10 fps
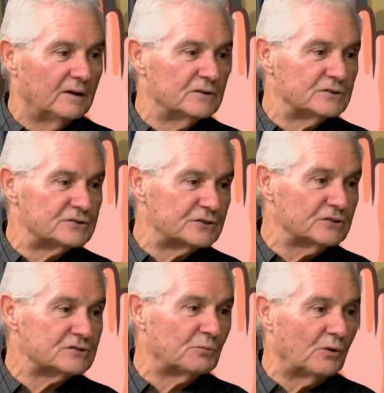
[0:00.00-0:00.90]

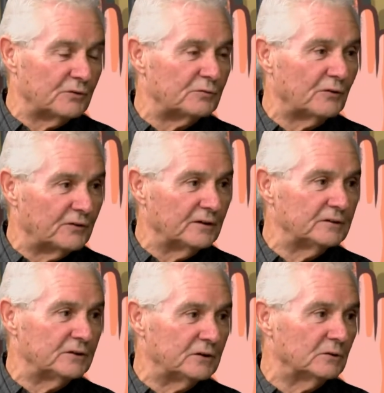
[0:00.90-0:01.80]
such a wonderful thing
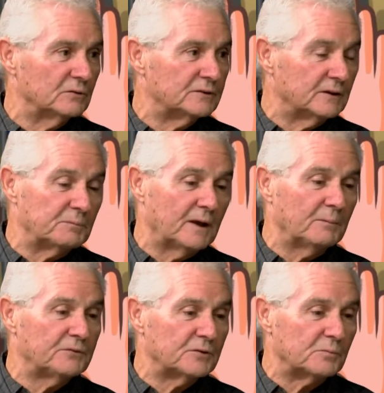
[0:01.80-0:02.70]
to do, to be
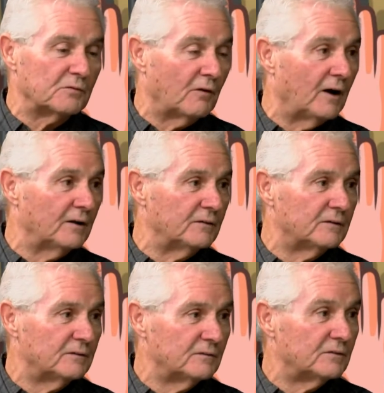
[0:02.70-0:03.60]
able to
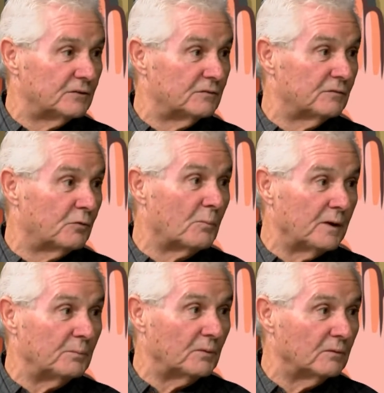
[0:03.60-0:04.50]
provide for
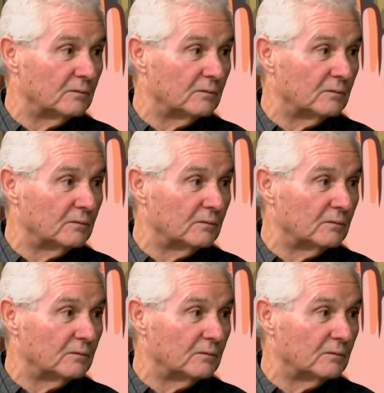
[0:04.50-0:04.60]
people